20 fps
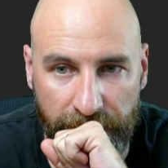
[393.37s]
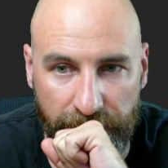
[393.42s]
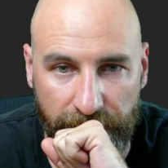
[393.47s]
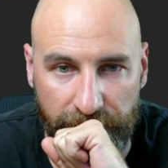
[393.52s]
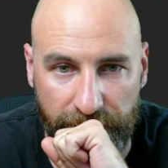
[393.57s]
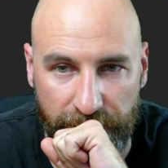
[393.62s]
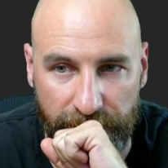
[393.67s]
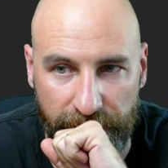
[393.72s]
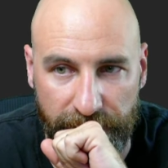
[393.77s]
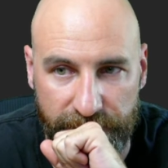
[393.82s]

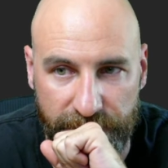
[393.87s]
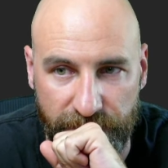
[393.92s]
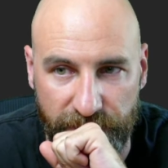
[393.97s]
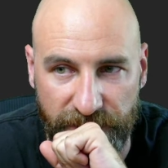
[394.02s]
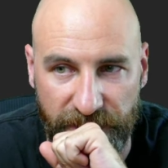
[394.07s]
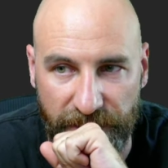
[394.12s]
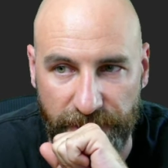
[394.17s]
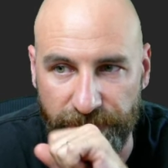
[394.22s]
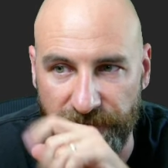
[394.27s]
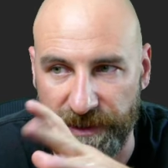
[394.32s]
to
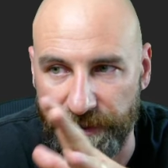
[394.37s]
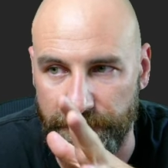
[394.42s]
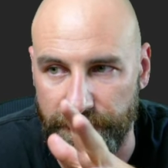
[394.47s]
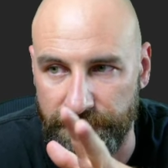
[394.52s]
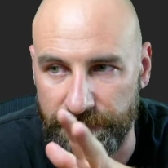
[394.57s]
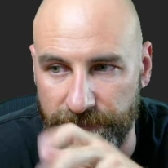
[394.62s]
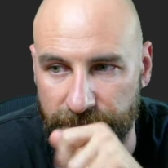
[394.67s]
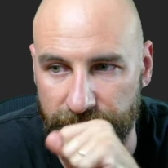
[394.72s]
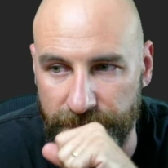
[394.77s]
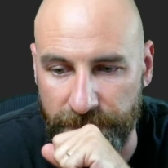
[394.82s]
keep it,
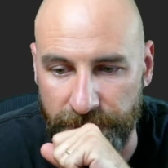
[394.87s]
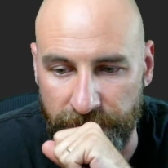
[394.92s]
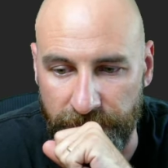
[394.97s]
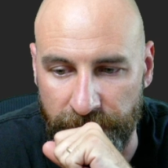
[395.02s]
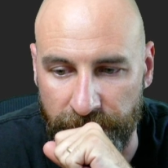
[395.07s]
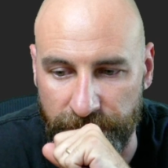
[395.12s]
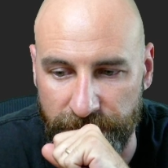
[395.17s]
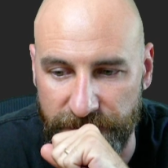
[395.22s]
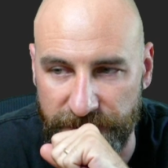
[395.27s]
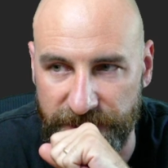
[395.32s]
you
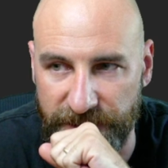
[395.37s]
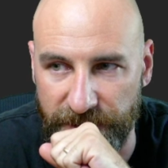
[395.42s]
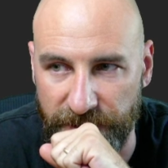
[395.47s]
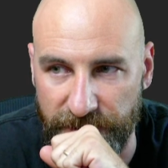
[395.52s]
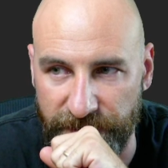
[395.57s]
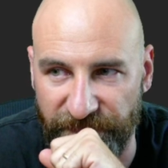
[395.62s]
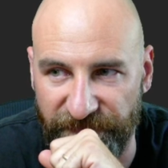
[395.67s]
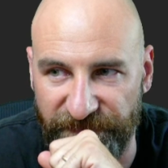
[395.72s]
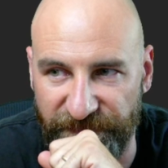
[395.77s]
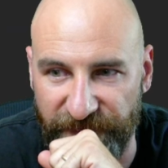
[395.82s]
know,
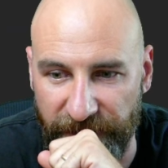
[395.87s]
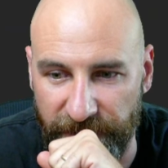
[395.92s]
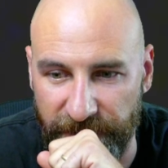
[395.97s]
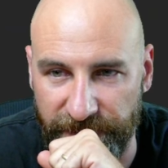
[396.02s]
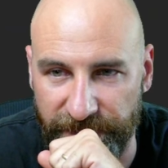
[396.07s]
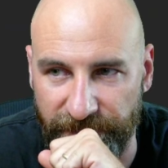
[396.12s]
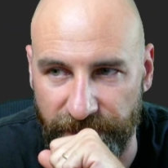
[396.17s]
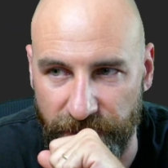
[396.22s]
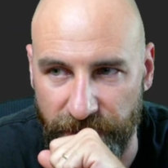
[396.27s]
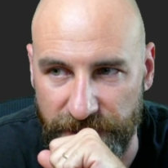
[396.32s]
still
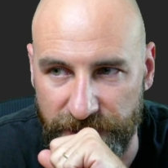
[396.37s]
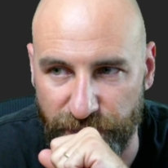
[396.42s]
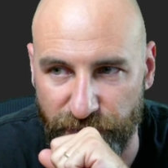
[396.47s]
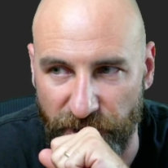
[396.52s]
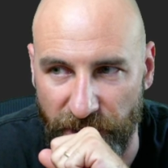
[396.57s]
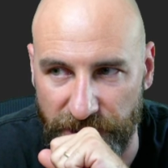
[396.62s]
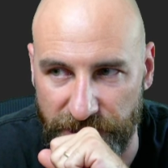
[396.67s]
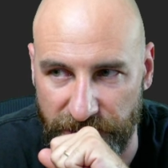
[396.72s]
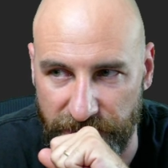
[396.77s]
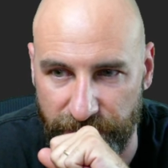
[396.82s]
fair for this
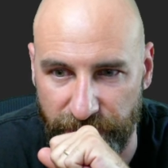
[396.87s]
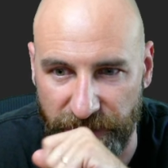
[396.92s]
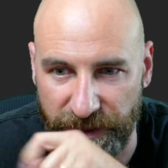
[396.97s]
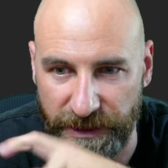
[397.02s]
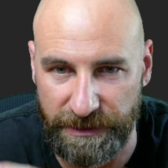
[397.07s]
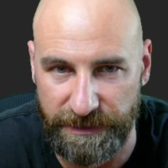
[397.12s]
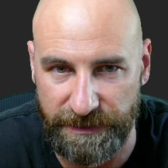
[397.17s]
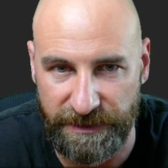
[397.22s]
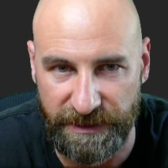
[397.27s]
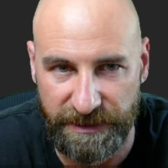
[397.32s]
project,
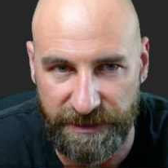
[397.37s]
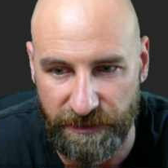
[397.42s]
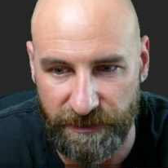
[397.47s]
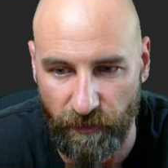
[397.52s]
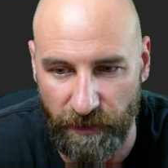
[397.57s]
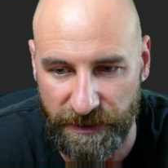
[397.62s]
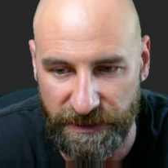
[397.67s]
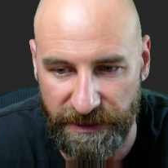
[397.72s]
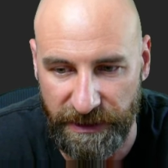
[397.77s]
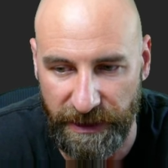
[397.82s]
because this,
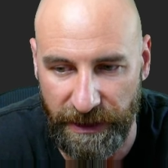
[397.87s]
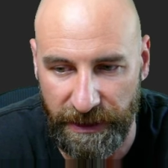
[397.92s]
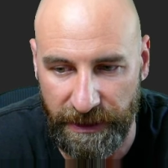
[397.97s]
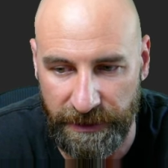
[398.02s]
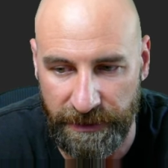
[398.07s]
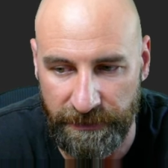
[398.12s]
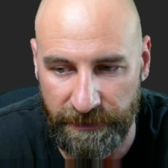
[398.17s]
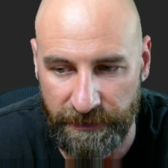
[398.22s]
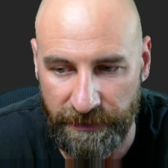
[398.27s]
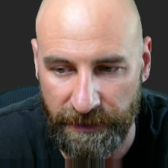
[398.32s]
once
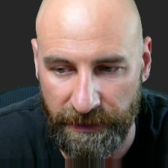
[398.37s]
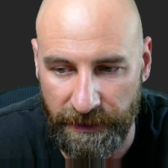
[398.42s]
again,